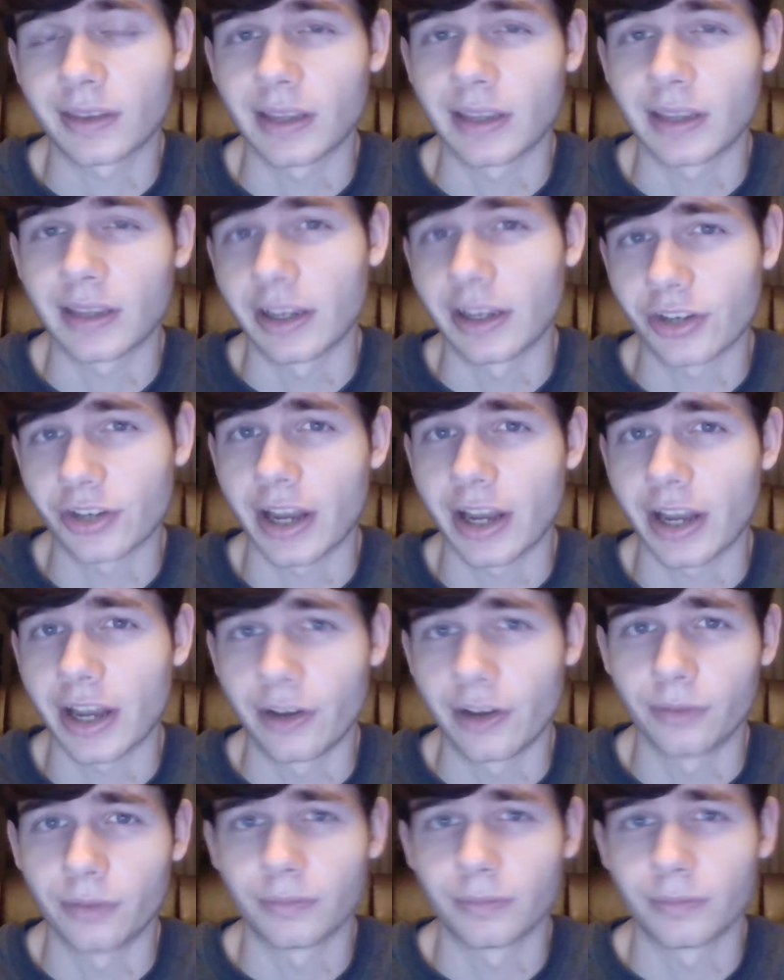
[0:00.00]

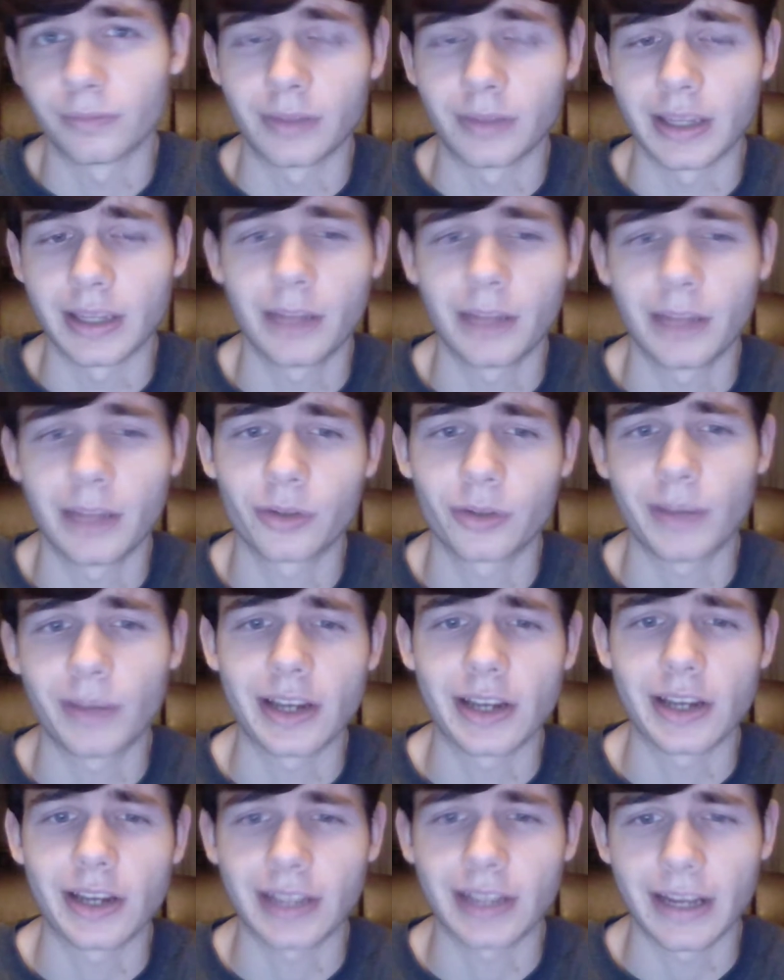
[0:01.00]
Shadow, the elemental
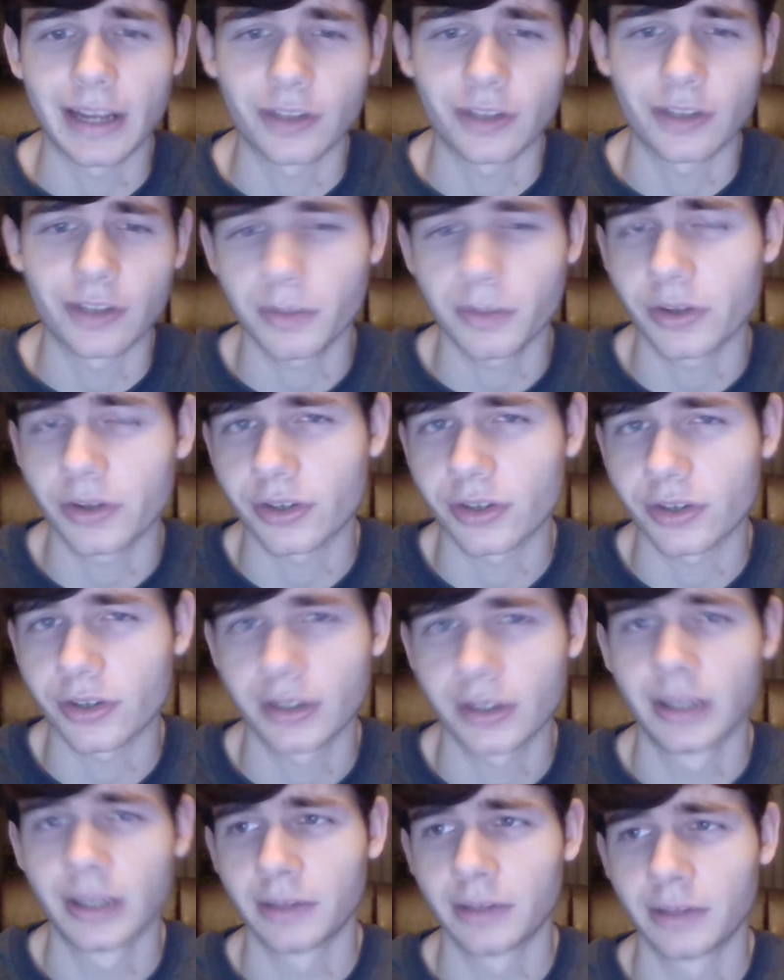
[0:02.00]
mage they had so much,
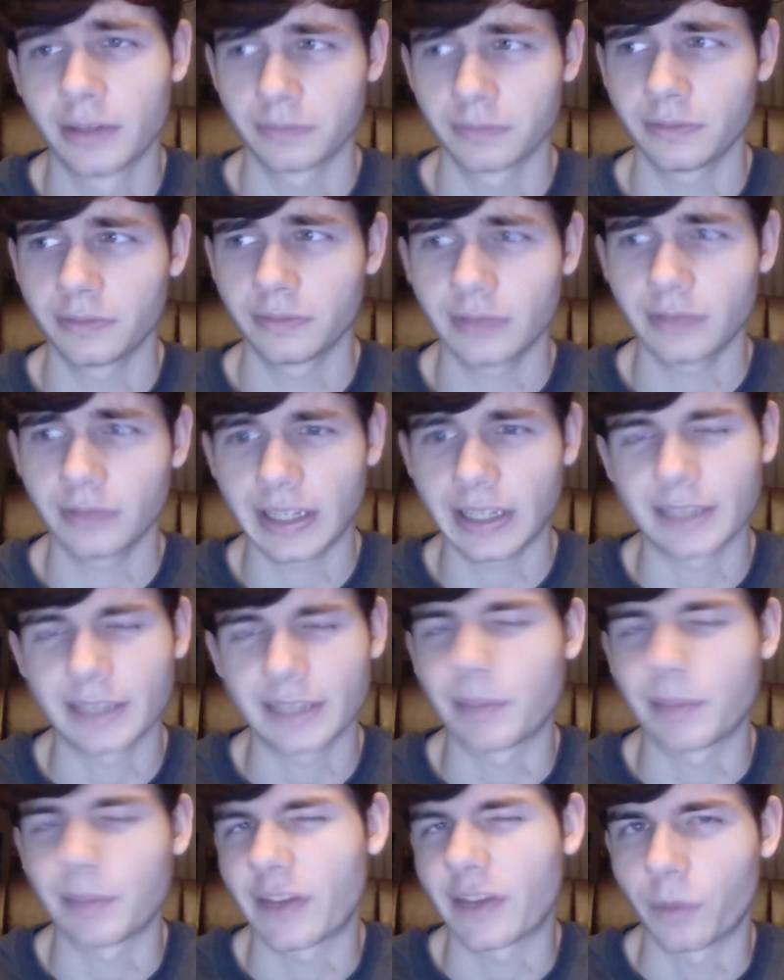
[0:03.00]
I guess,
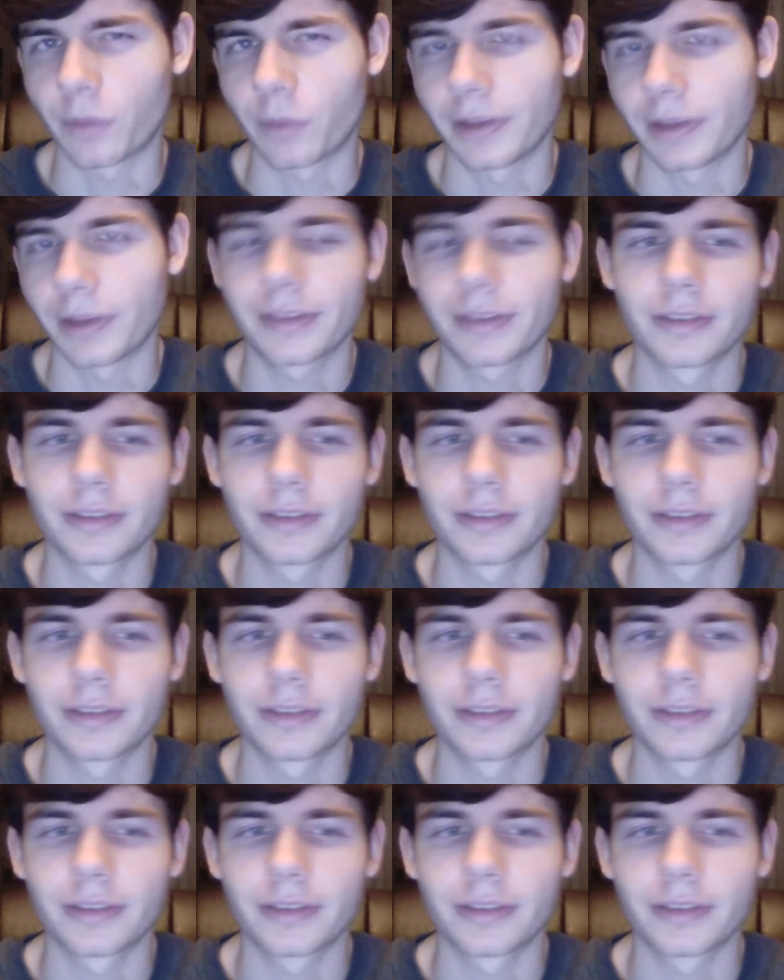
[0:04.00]
beef with.